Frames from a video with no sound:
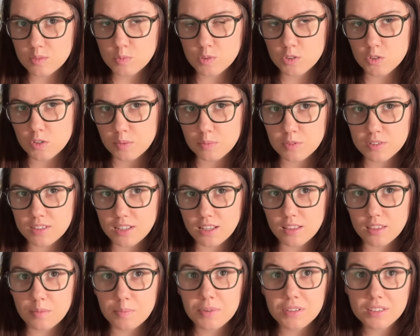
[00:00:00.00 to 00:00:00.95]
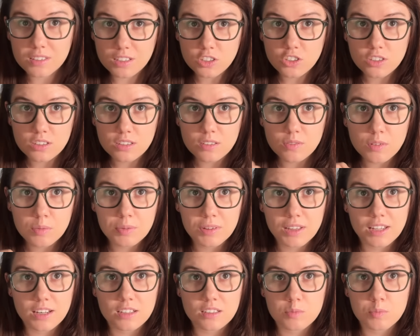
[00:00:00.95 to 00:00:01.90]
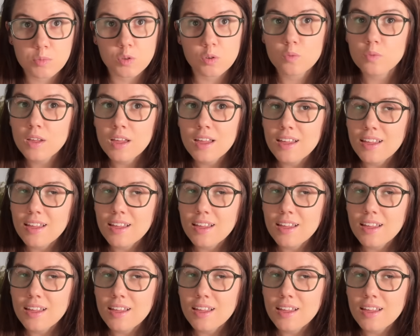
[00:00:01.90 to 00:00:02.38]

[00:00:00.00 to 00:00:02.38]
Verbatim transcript: which represent the positions of the planets move.